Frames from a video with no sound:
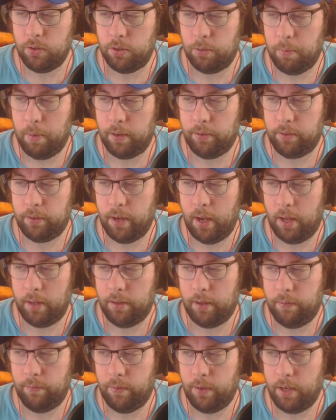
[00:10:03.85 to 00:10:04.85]
sponsor
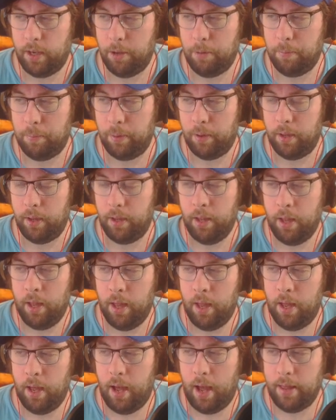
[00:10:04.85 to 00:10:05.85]
content video, but
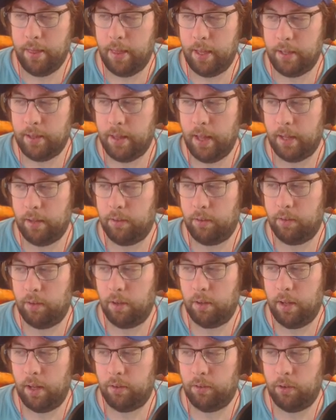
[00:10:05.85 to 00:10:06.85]
I think that's
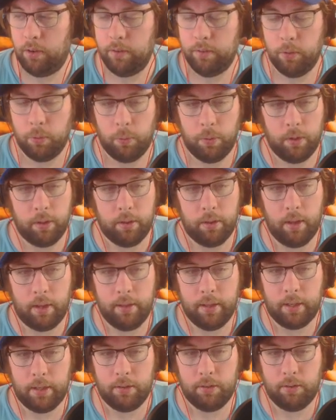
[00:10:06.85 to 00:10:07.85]
over with. I
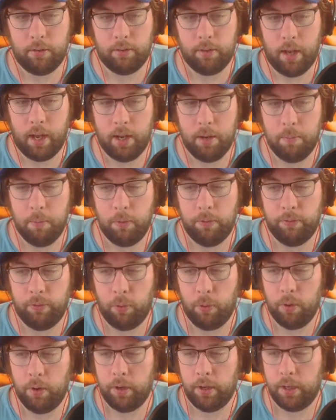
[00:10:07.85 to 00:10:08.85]
think it's just time to move
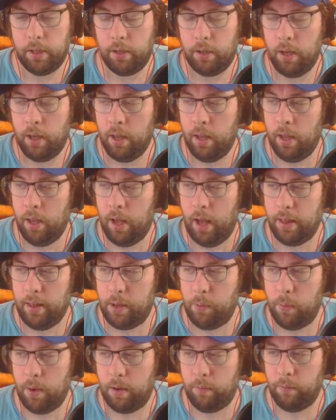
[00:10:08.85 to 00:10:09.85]
forward, and I
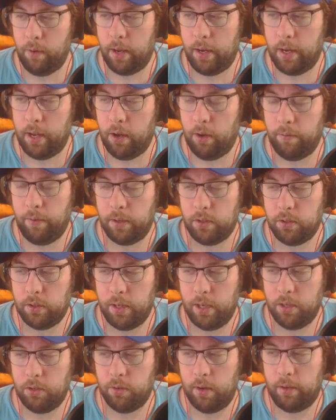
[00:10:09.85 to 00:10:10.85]
think when I'm ready, I'll
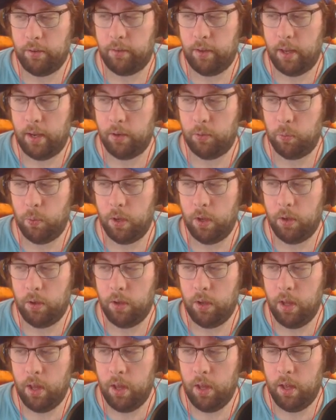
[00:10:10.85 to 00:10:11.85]
eventually address that as
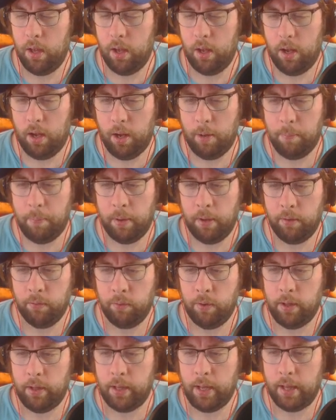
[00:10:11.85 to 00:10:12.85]
well. But
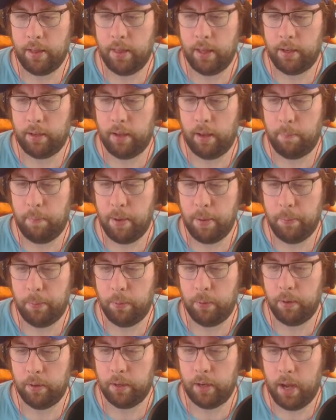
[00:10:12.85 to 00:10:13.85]
really, I think that people
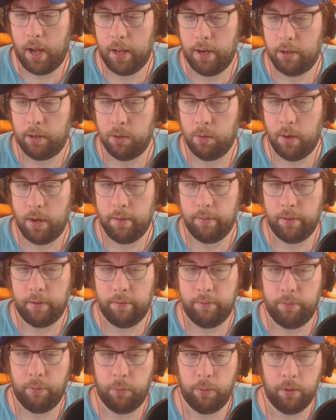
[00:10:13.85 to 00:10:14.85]
are kind of craving
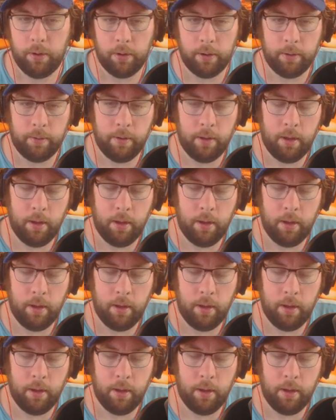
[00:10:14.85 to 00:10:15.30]
for,